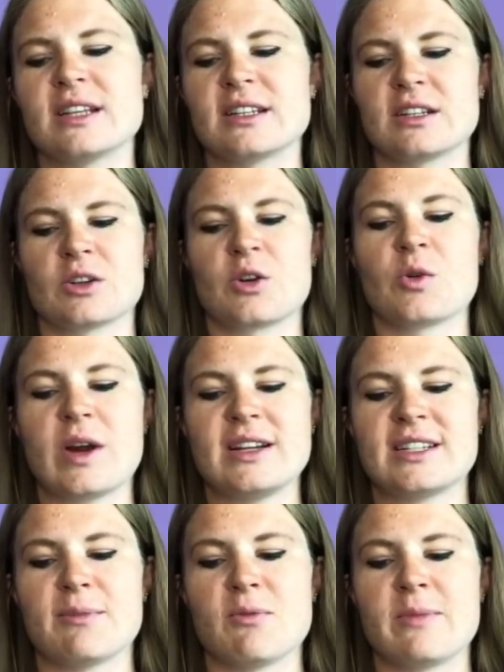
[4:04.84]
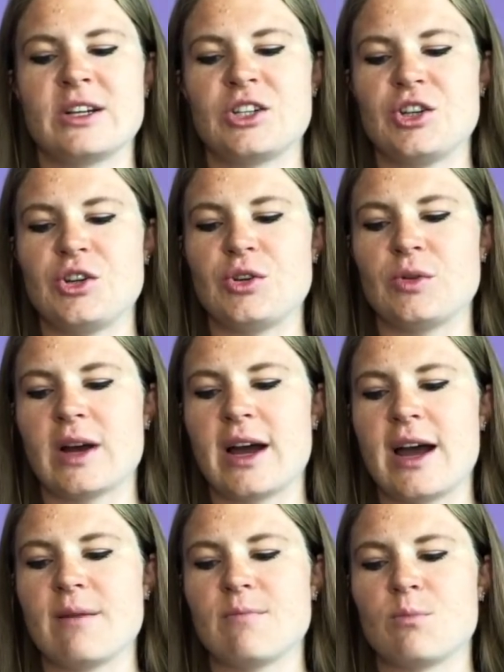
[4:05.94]
this is a great supplement to
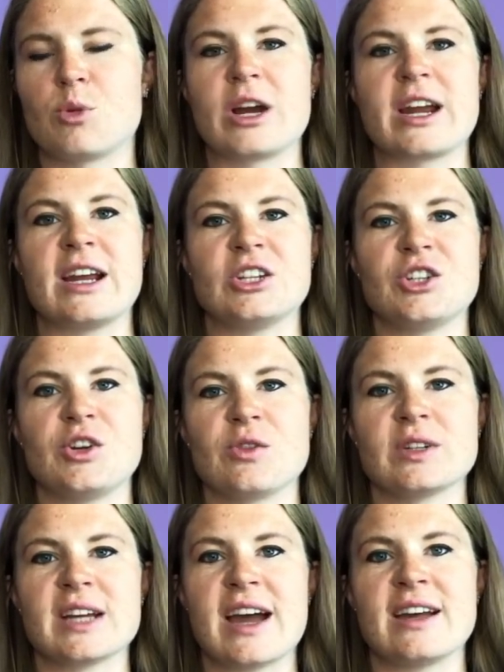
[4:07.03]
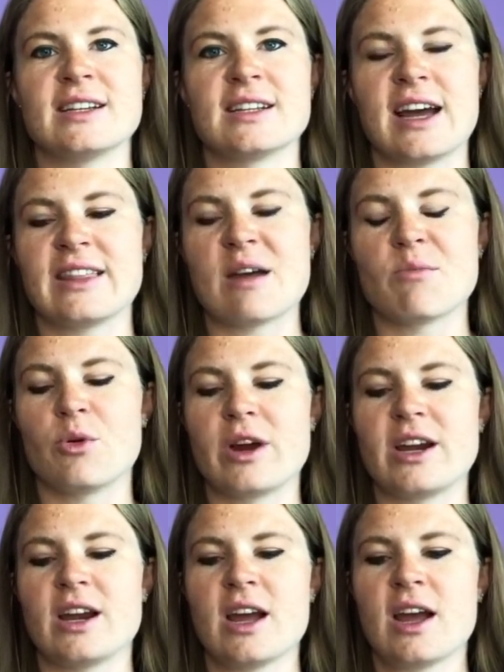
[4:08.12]
bring into your diet at that
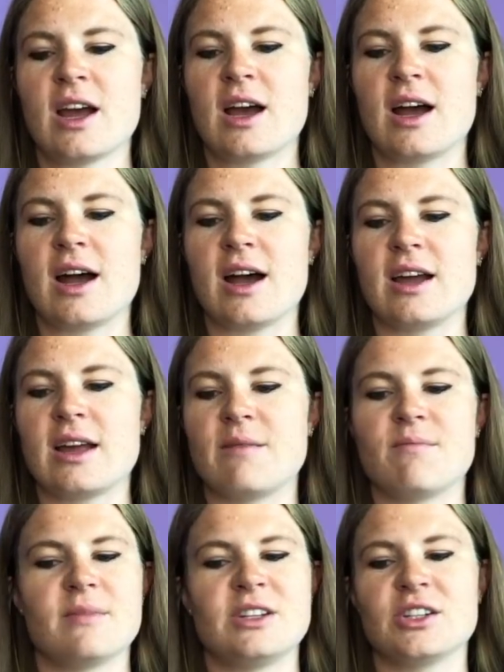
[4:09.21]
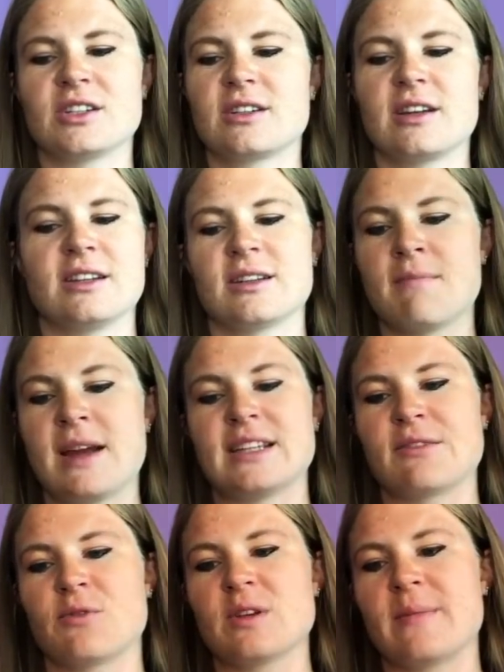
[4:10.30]
point. It's
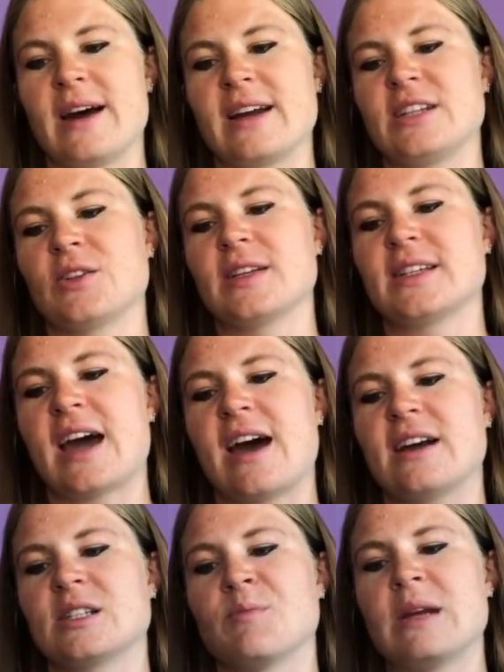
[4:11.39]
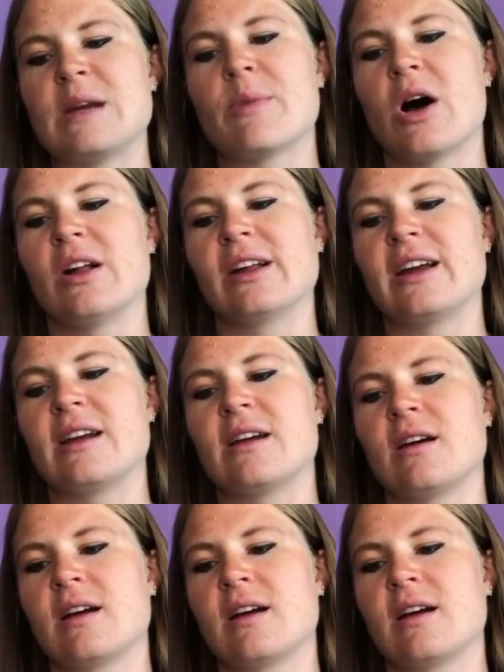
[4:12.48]
amazing for the body. So this has bee pollen,